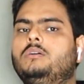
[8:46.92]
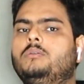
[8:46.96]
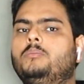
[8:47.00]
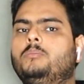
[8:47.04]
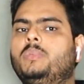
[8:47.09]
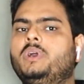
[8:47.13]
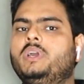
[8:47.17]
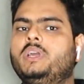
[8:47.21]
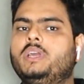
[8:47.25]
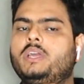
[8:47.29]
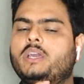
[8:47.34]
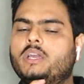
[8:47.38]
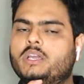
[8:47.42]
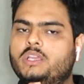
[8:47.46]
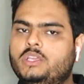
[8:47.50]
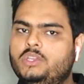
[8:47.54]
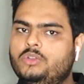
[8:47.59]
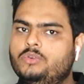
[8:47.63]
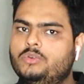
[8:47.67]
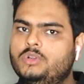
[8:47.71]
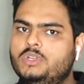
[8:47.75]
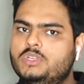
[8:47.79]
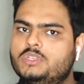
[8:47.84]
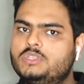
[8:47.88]
my
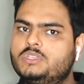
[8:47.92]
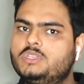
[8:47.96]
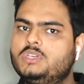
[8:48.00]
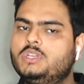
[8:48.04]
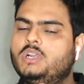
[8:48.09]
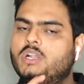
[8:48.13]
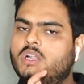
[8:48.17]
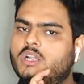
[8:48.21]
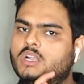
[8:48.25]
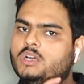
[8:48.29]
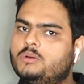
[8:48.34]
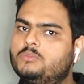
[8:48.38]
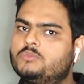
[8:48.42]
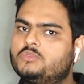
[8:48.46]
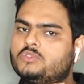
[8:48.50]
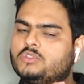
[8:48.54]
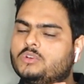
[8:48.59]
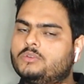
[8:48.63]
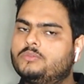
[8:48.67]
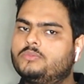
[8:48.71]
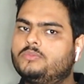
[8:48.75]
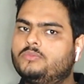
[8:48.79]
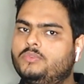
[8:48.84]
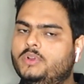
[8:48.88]
accuracy in terms
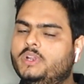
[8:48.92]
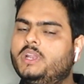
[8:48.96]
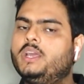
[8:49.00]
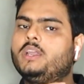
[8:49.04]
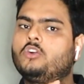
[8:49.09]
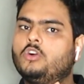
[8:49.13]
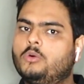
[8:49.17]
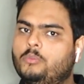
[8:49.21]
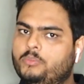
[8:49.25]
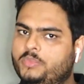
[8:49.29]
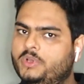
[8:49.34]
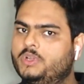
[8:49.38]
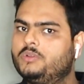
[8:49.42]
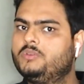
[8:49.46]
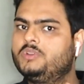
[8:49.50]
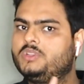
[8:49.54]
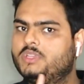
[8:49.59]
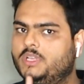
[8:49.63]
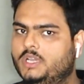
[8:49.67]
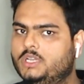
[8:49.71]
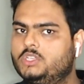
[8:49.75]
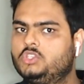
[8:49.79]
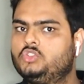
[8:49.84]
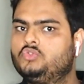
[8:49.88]
of when I compare with
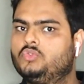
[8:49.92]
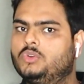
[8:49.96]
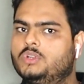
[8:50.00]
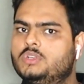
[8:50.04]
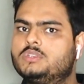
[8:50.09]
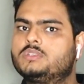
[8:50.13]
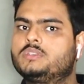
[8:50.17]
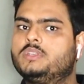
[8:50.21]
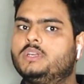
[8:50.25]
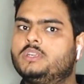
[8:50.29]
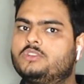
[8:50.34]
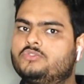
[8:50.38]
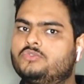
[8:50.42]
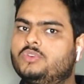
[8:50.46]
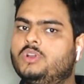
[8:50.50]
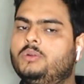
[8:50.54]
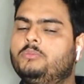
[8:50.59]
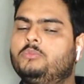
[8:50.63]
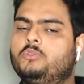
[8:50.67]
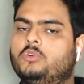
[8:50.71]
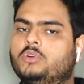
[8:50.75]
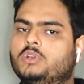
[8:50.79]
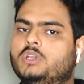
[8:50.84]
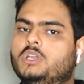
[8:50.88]
actuals, that's why
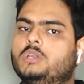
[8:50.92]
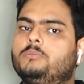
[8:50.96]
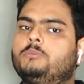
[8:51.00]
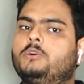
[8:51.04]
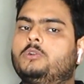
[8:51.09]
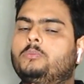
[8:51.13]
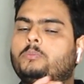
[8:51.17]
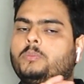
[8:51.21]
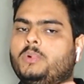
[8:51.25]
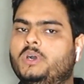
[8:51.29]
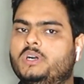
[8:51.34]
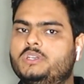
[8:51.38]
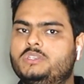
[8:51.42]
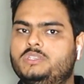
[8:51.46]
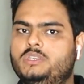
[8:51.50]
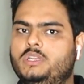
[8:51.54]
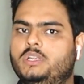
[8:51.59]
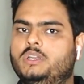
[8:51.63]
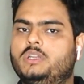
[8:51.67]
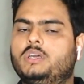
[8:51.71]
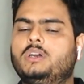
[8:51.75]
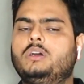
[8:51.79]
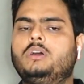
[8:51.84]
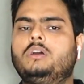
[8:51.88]
I'm talking about past
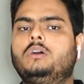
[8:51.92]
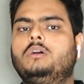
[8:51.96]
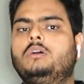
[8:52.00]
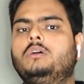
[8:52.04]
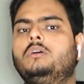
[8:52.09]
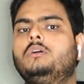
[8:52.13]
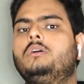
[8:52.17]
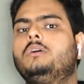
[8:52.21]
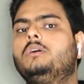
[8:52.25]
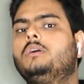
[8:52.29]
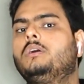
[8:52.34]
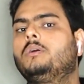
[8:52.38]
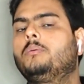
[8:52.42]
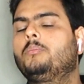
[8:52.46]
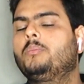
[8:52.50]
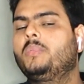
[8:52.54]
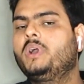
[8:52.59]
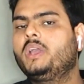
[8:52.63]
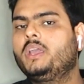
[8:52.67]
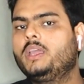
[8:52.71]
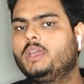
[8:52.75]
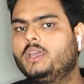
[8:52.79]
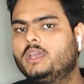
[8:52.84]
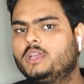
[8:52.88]
data,
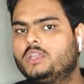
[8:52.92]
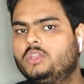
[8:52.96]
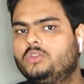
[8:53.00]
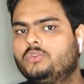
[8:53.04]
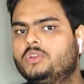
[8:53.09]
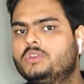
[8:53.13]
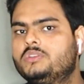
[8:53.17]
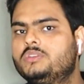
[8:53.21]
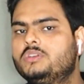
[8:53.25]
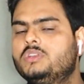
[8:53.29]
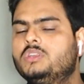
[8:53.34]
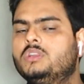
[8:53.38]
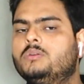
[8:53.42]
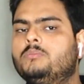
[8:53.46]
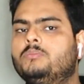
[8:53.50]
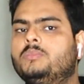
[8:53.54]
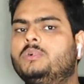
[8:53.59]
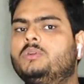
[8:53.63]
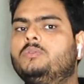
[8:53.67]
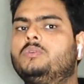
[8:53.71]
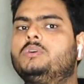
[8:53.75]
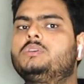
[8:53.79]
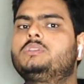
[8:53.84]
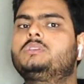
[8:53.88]
my accuracy
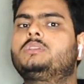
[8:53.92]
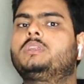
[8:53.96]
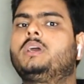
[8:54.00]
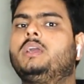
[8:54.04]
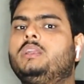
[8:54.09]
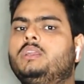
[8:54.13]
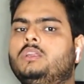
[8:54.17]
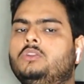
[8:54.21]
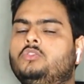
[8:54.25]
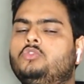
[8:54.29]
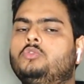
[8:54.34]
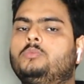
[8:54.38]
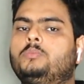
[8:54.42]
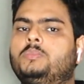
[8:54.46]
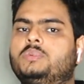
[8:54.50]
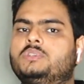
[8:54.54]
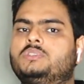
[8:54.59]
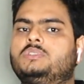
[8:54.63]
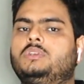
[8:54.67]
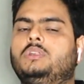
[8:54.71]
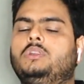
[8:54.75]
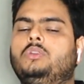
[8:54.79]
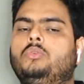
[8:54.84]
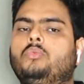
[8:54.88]
number was
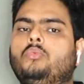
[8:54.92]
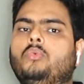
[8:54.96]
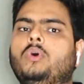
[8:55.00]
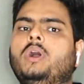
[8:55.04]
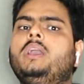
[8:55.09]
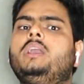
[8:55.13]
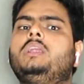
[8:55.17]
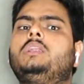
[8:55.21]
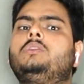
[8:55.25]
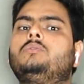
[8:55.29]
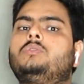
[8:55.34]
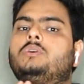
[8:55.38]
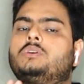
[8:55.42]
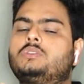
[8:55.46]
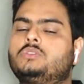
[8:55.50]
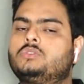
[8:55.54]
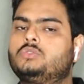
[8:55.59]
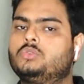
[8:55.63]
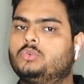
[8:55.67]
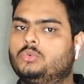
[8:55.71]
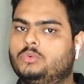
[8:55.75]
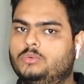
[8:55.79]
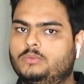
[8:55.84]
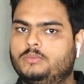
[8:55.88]
92%. Why it was
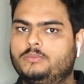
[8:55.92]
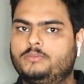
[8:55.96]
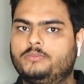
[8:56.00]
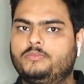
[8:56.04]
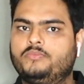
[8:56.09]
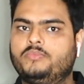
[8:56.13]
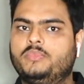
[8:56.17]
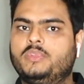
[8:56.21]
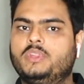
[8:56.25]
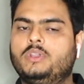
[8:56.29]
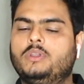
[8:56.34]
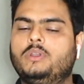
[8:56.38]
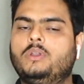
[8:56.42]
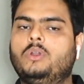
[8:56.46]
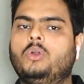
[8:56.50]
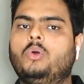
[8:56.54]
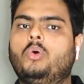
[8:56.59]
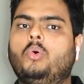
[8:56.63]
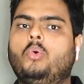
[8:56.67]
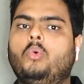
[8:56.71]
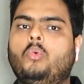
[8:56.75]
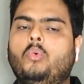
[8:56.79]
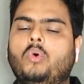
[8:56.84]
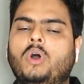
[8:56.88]
so?
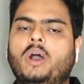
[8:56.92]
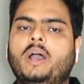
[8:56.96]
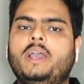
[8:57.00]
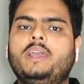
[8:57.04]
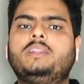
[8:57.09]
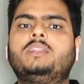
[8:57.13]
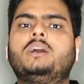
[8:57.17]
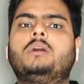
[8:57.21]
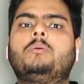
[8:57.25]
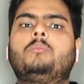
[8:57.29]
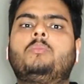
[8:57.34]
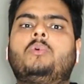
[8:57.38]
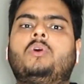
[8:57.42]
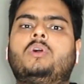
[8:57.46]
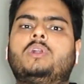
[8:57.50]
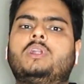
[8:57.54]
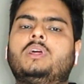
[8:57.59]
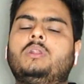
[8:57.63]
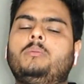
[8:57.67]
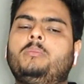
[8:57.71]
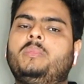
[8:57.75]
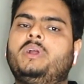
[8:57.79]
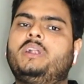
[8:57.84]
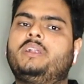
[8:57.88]
Why the
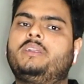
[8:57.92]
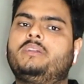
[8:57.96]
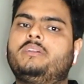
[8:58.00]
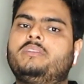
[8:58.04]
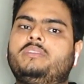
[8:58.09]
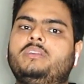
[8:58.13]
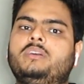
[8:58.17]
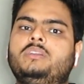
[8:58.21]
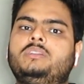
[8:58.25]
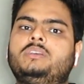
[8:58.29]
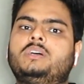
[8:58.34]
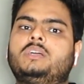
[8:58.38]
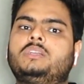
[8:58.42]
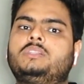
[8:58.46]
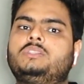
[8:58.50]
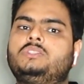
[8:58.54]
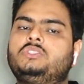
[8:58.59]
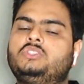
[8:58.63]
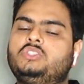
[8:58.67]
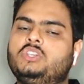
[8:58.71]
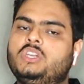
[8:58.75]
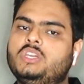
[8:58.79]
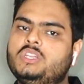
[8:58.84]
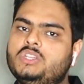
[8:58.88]
model matrices are
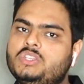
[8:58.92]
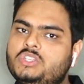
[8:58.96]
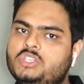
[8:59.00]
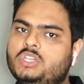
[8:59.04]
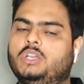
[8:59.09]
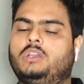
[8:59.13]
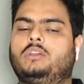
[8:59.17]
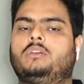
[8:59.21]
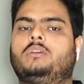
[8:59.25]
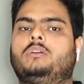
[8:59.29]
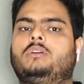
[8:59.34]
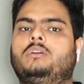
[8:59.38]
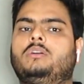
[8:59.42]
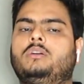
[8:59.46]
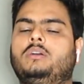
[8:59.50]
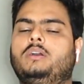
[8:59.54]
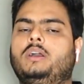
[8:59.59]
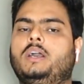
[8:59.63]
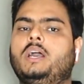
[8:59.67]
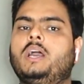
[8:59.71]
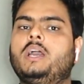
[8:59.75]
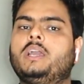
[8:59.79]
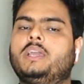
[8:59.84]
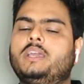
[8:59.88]
changing?
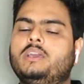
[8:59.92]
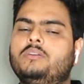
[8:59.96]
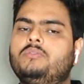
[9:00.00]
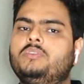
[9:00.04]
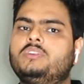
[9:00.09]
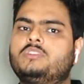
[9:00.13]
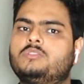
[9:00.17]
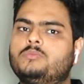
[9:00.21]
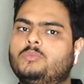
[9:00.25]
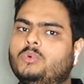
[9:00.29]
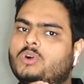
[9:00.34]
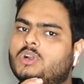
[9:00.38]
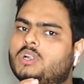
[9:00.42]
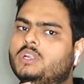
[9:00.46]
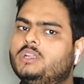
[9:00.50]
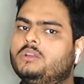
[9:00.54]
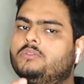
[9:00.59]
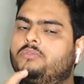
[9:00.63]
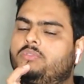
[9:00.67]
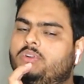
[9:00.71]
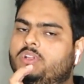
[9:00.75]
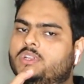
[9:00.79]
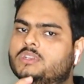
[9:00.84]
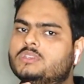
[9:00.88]
I gave a small
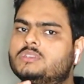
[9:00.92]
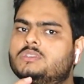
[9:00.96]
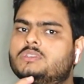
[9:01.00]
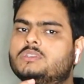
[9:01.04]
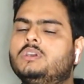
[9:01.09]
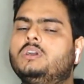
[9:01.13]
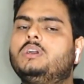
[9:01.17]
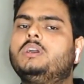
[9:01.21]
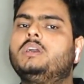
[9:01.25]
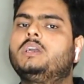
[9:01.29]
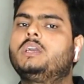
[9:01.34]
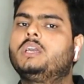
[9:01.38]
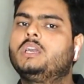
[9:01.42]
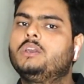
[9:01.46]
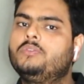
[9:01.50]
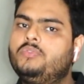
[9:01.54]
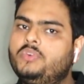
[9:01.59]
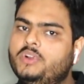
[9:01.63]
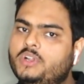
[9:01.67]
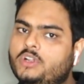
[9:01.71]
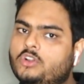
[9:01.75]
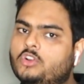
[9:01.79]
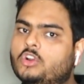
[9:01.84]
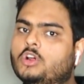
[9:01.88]
difference. If
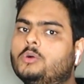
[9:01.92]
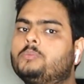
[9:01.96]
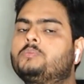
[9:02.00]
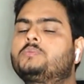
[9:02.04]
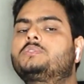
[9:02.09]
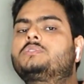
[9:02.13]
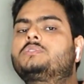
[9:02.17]
it drops